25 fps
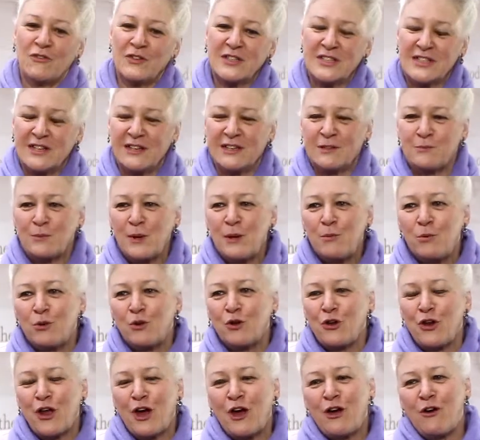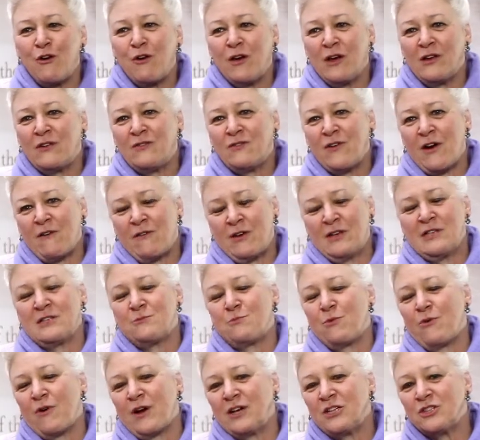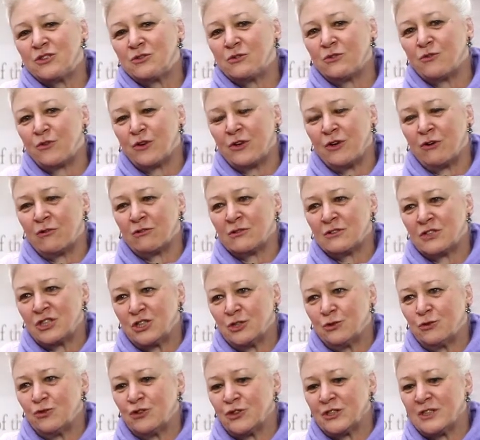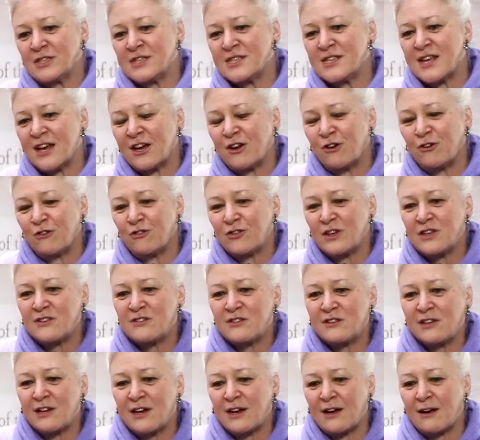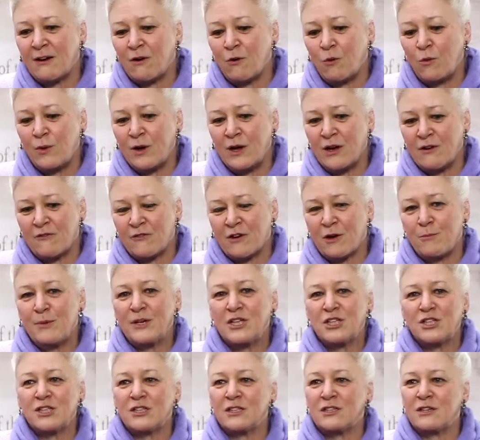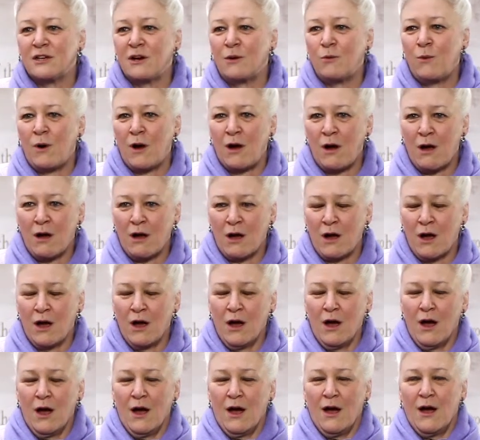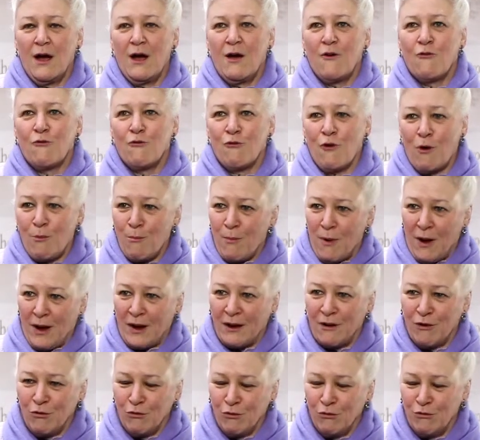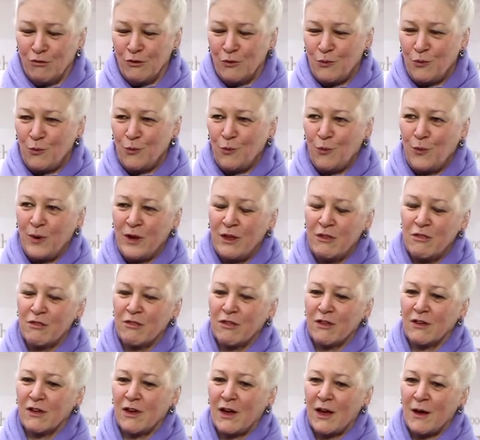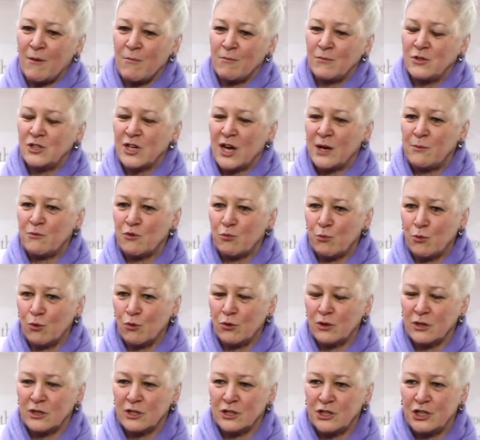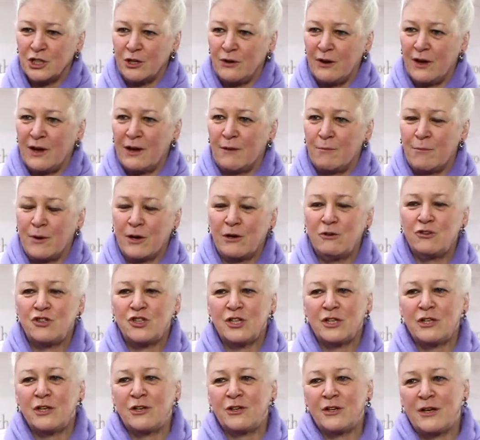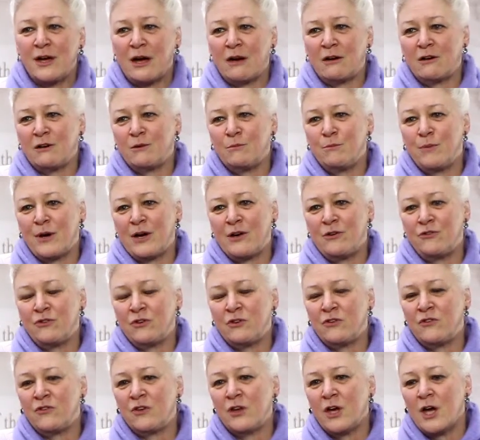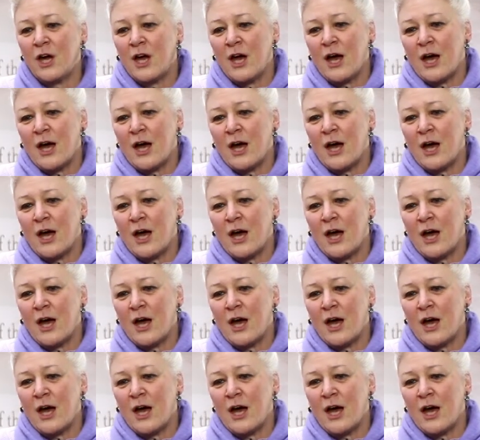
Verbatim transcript: obviously, as people know, is very inspirational for young children. So this year we have commissioned a work from Michael with um, James Morgan and Juliet Pochin, young composers,